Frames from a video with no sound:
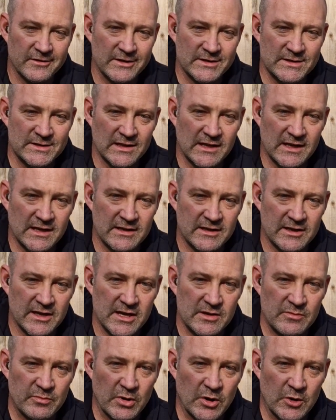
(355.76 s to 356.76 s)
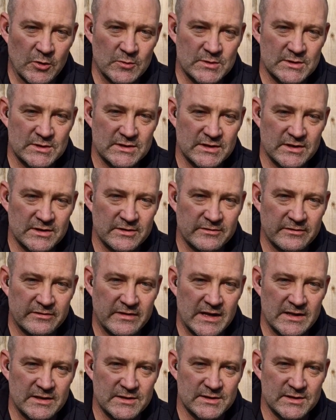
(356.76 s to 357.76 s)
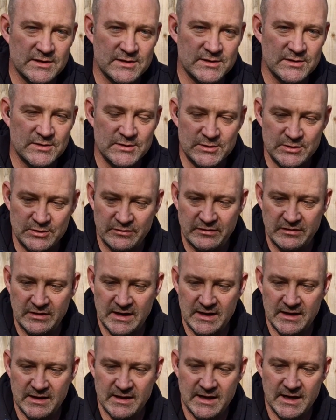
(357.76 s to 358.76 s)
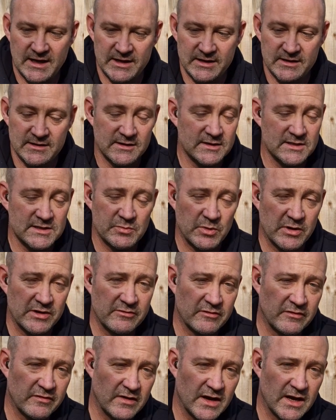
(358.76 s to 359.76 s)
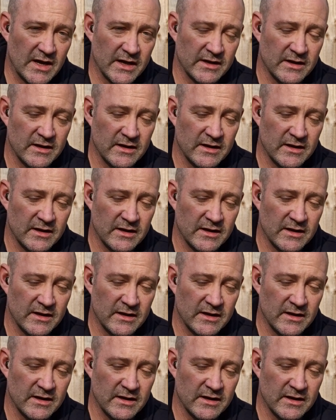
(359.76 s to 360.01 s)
like gate posts and fences and stuff like that, and then it's been fine.